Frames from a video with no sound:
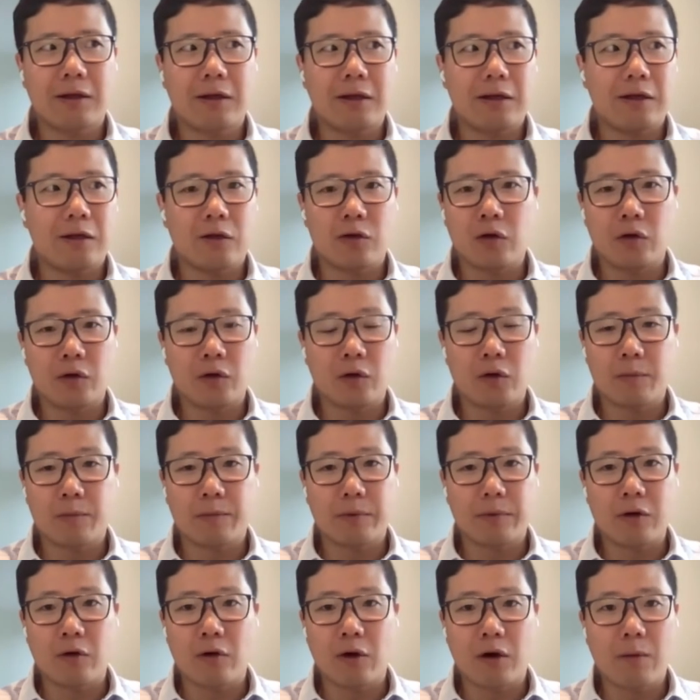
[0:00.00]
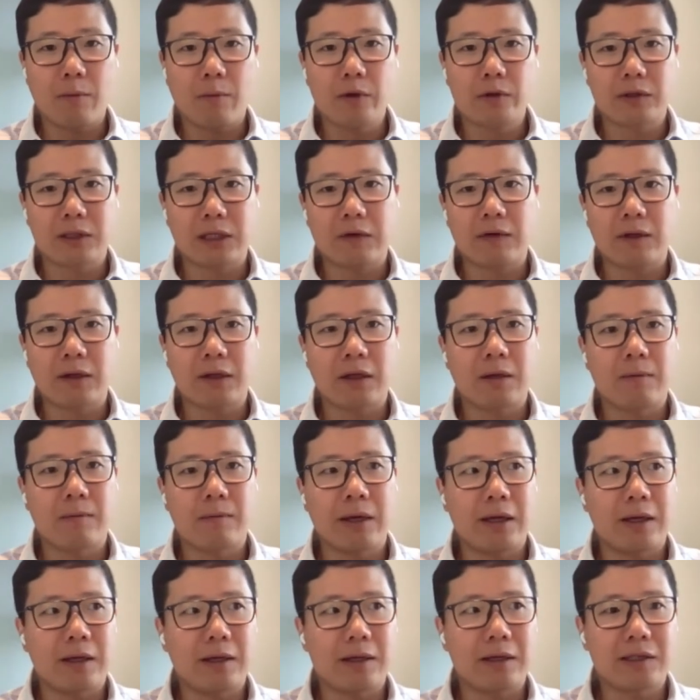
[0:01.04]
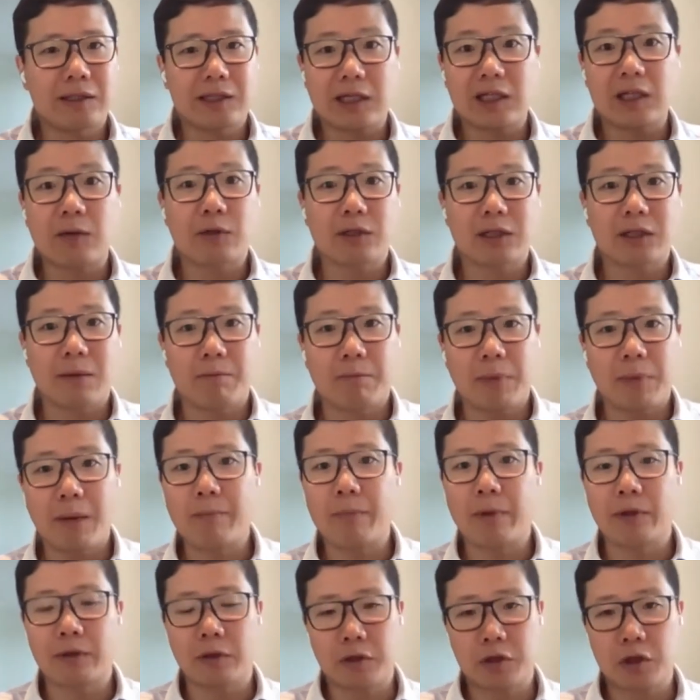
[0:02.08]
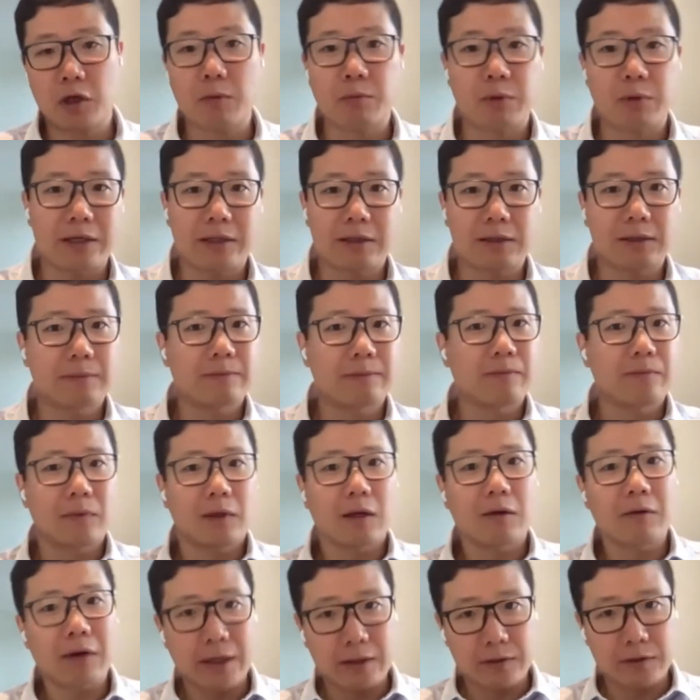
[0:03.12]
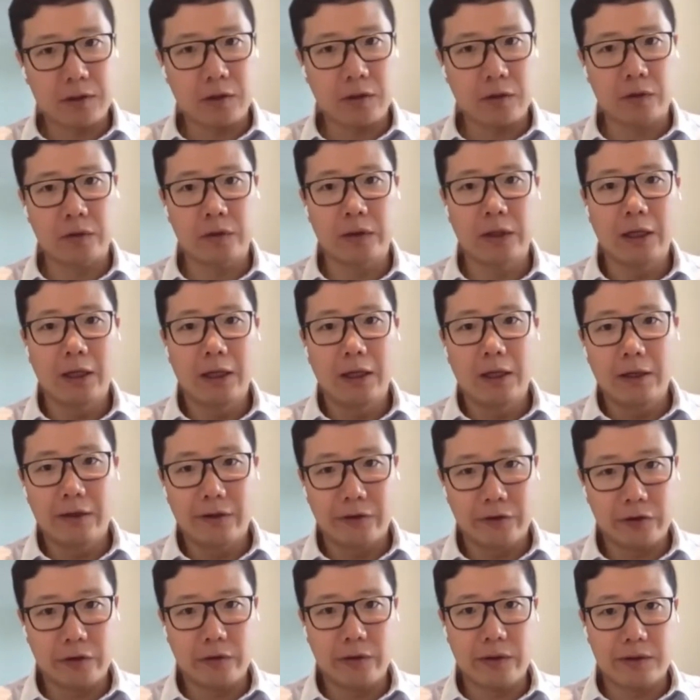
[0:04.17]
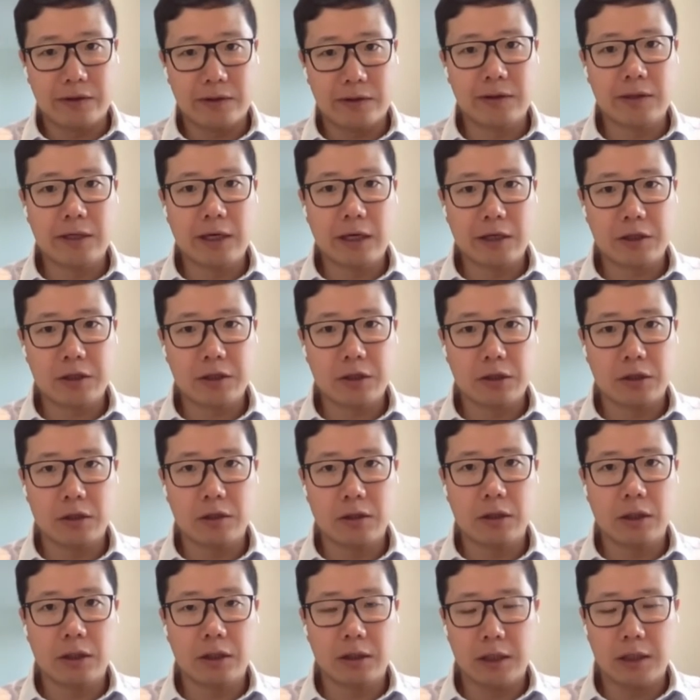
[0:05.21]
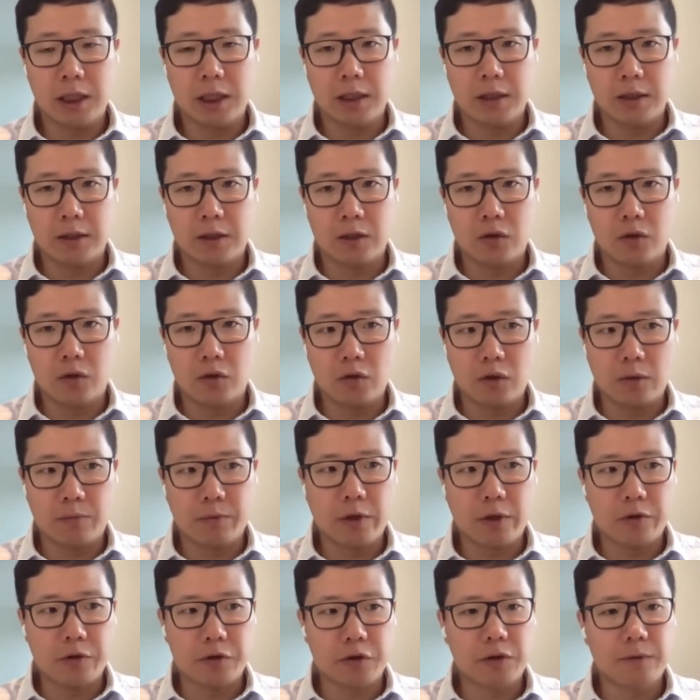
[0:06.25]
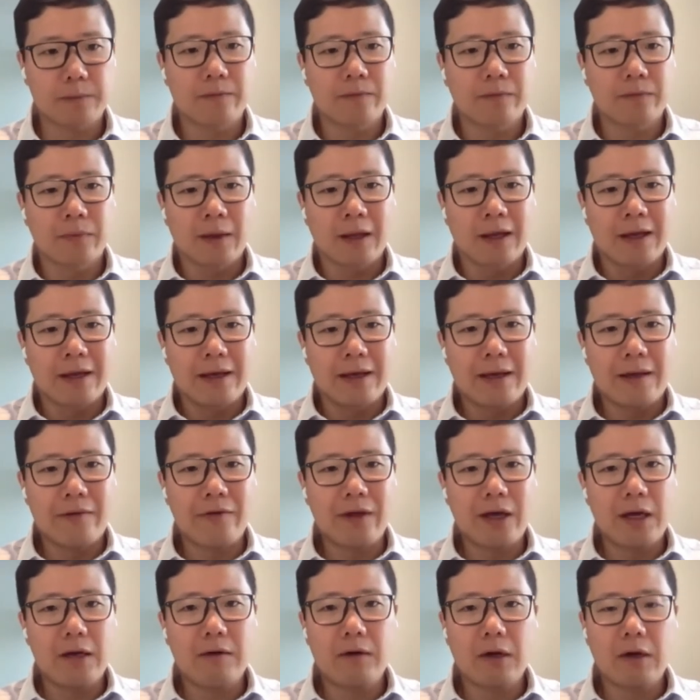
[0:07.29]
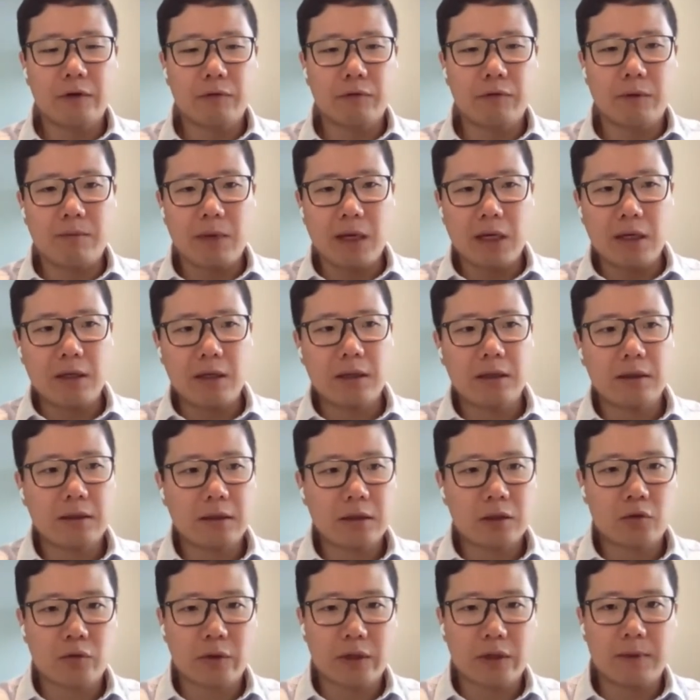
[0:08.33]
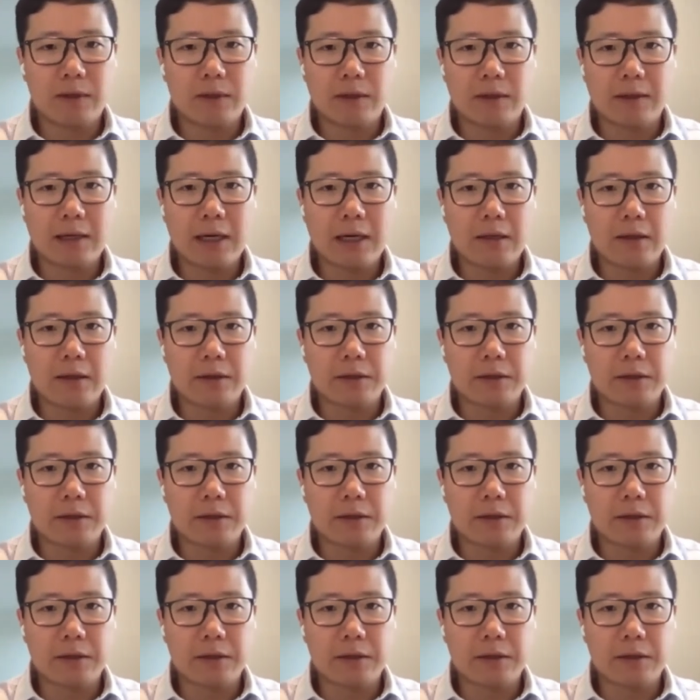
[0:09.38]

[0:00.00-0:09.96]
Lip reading: you're almost giving them a 60% bump on their share price, right? So it's actually a good approach. And then of the remaining $20 million,